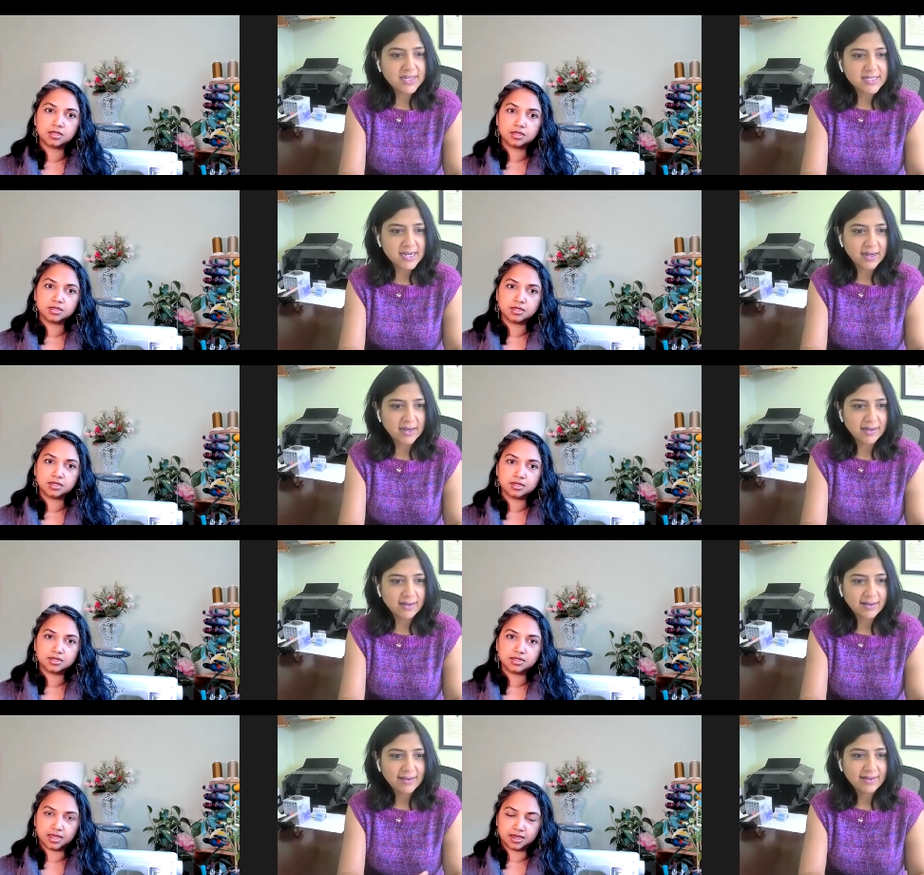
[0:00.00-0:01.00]
Speaker 1: idea.
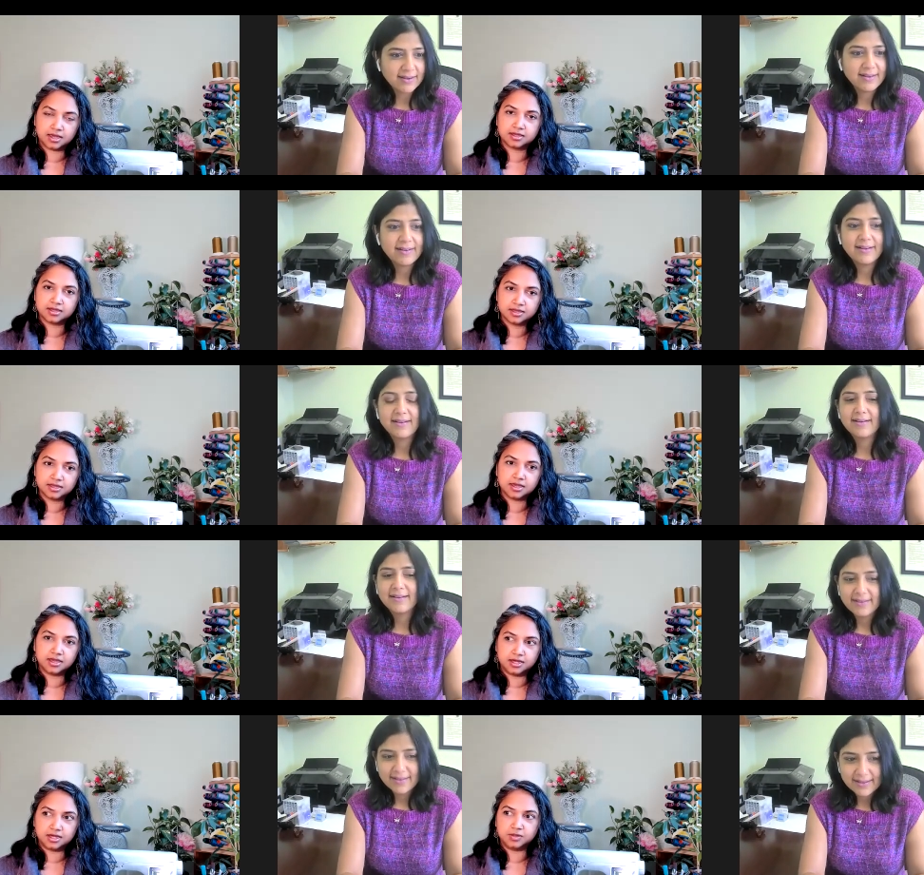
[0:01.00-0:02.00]
Yeah.
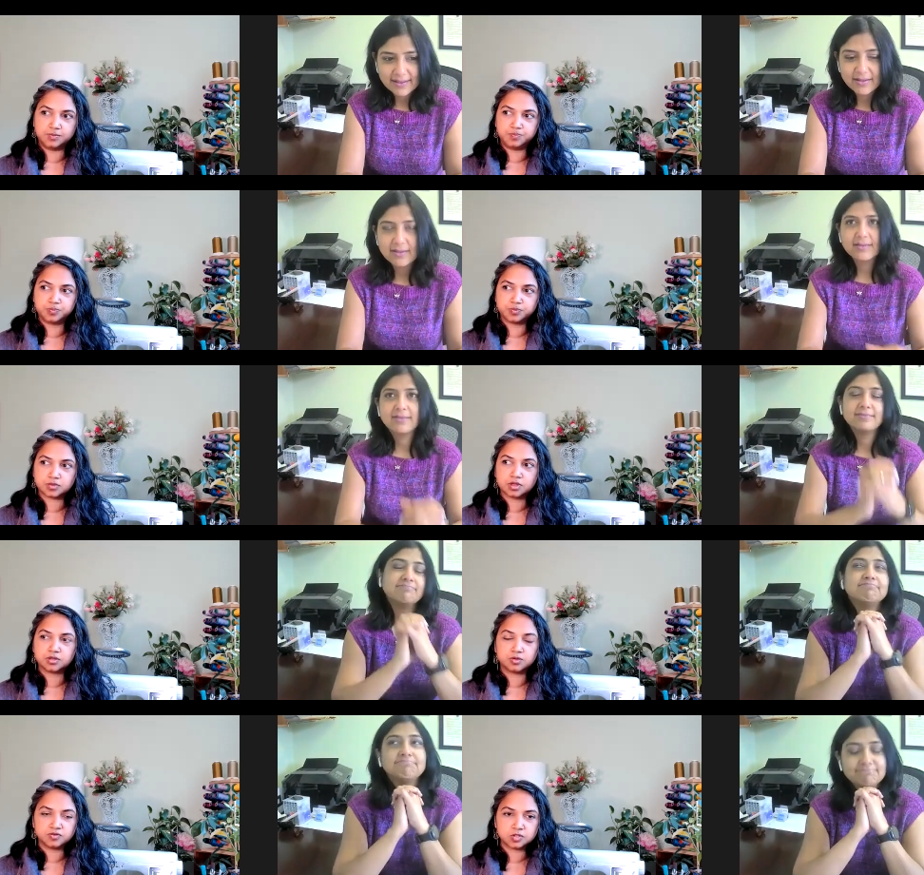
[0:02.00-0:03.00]
Um,
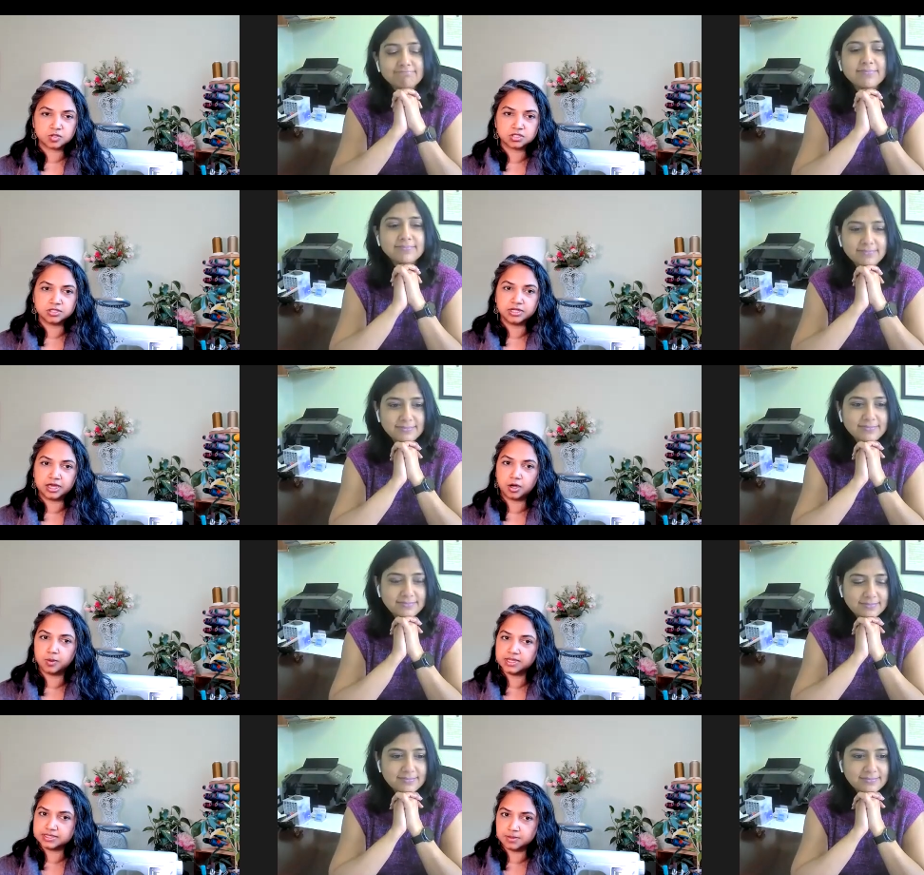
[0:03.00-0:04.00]
thrift stores are not
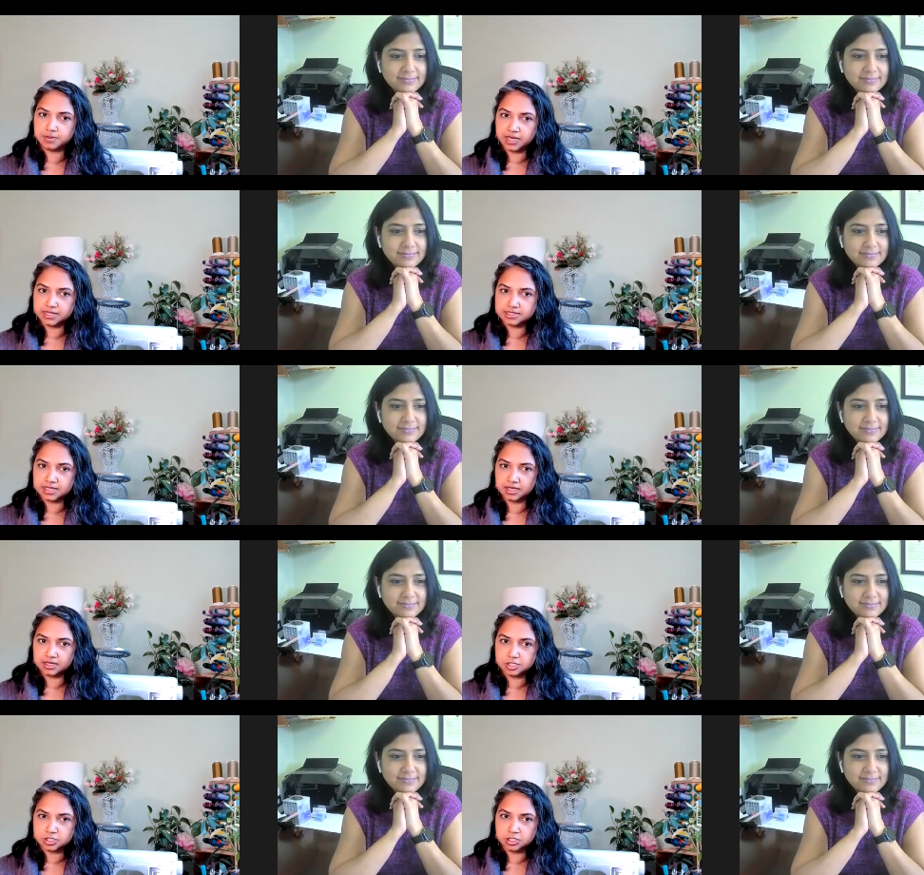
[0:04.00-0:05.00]
always the best thing
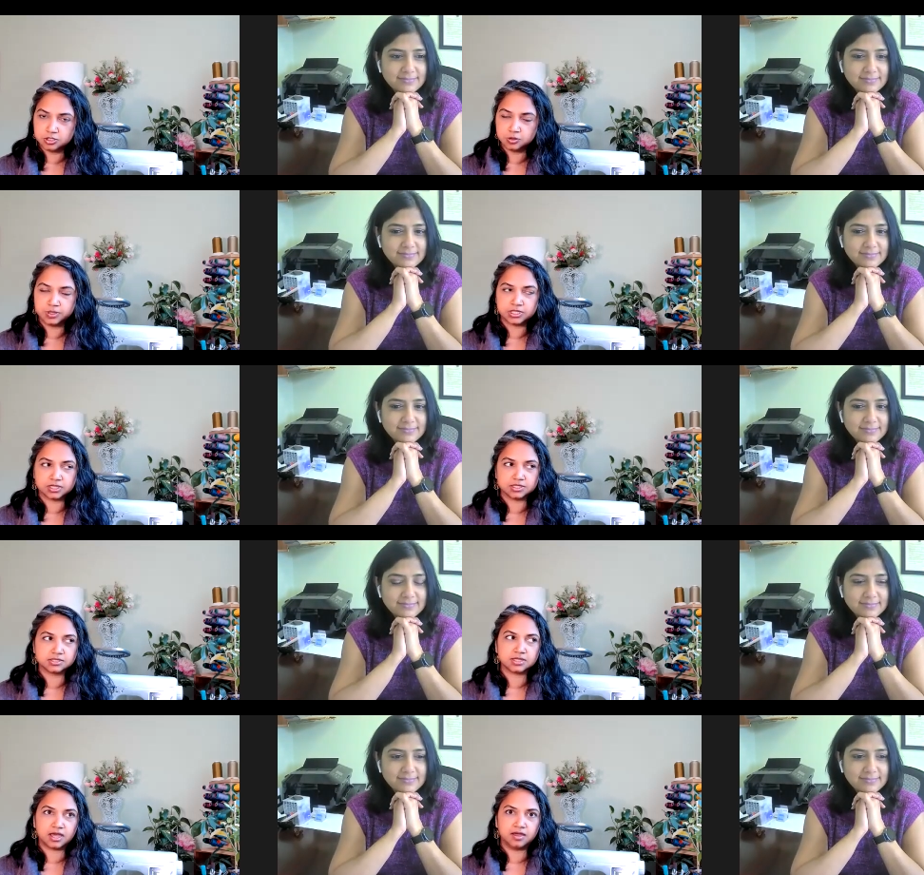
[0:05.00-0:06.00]
to do because
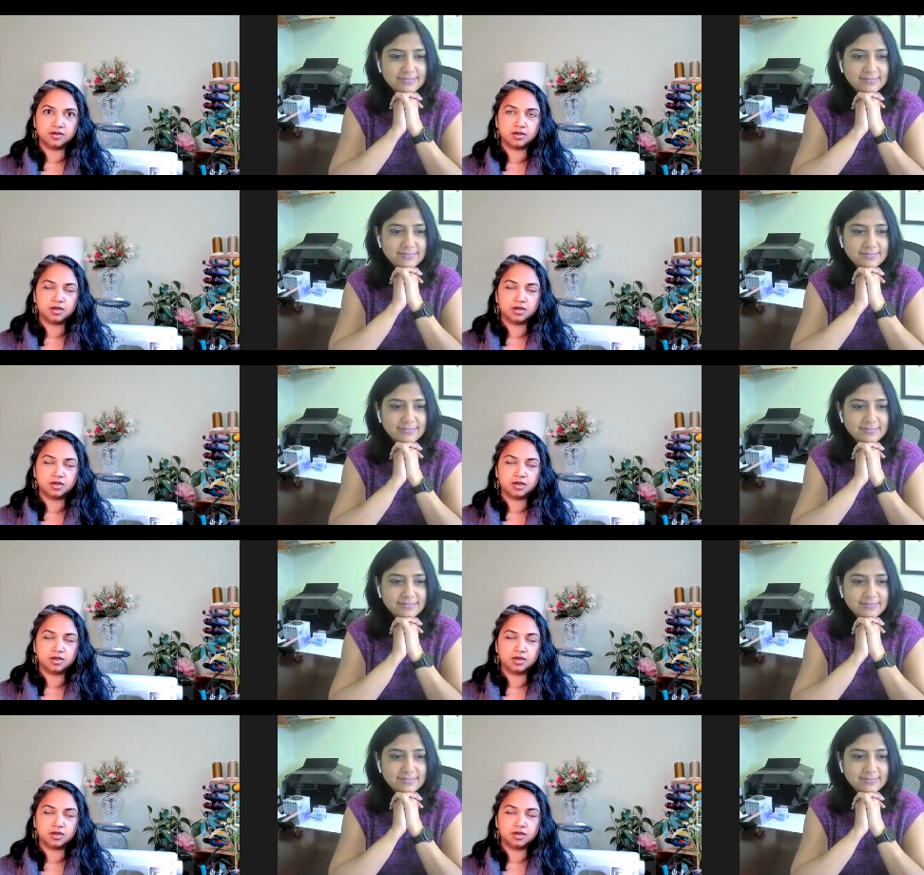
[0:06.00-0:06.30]
I,